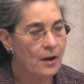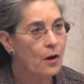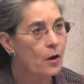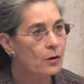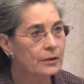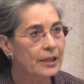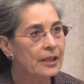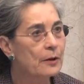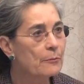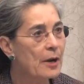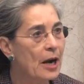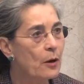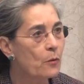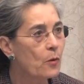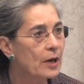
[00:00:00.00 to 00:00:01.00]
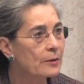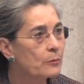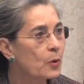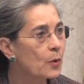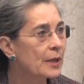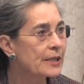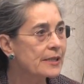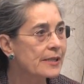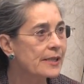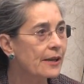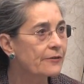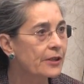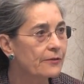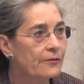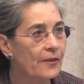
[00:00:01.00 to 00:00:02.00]
only about
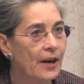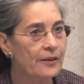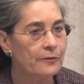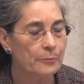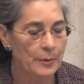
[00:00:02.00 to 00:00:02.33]
1.75